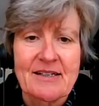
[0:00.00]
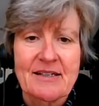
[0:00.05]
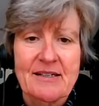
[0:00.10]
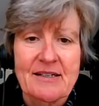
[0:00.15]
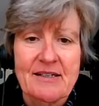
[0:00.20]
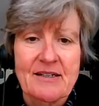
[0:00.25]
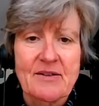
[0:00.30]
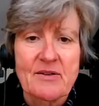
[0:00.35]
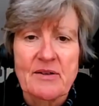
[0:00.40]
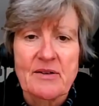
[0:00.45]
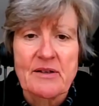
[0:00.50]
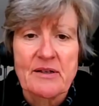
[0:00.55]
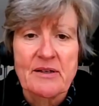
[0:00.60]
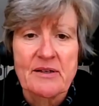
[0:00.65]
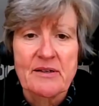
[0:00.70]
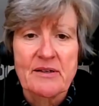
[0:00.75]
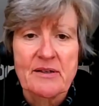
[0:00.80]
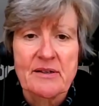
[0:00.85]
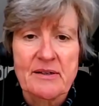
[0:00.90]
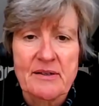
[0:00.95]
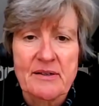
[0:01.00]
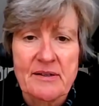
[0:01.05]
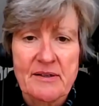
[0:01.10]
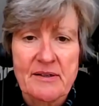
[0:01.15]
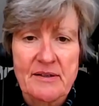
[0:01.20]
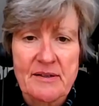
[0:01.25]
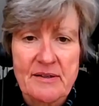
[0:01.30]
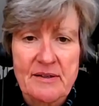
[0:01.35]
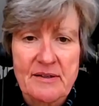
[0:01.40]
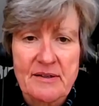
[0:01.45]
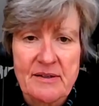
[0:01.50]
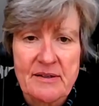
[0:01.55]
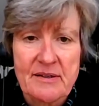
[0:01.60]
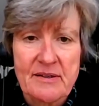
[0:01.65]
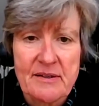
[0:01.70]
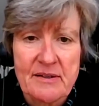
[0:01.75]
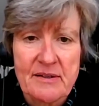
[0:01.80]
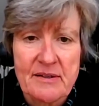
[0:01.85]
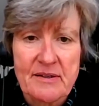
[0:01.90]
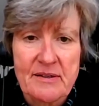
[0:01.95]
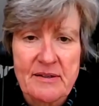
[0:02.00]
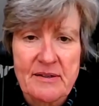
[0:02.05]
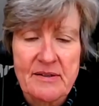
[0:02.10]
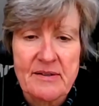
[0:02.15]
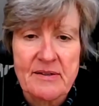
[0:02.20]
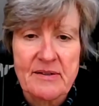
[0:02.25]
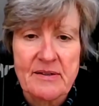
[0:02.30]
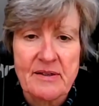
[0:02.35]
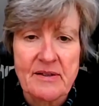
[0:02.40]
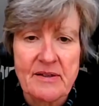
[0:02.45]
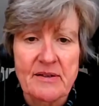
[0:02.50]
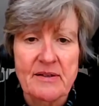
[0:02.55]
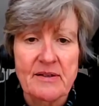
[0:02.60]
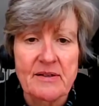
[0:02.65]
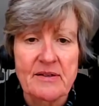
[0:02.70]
The person shown says nothing.